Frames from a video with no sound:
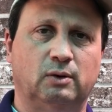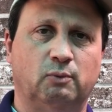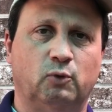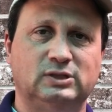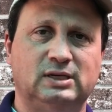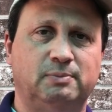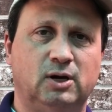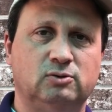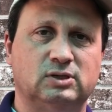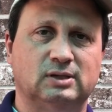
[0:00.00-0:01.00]
once he
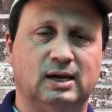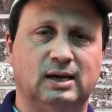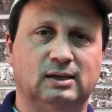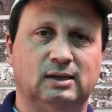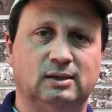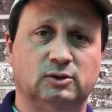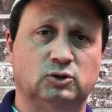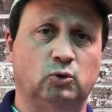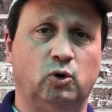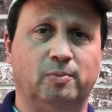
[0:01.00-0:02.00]
posted that and the
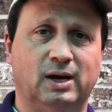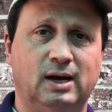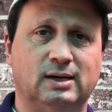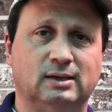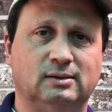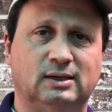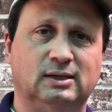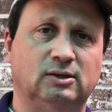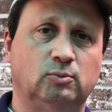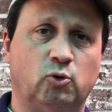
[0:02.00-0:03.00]
story behind it, I did a
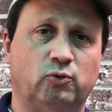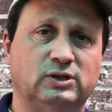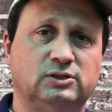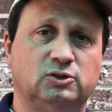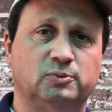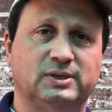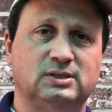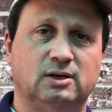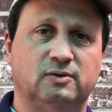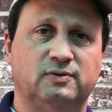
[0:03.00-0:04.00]
little more research
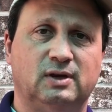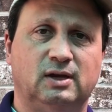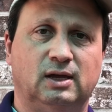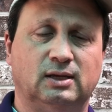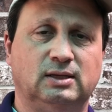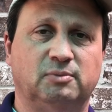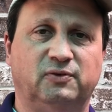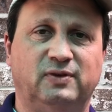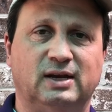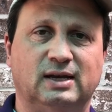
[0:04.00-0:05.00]
myself and come to
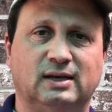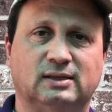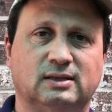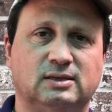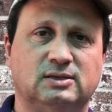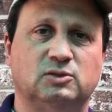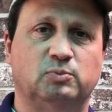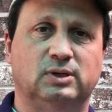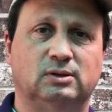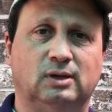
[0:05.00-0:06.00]
find out that this has
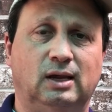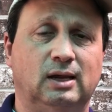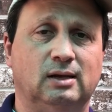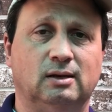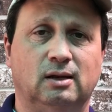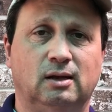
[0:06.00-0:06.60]
been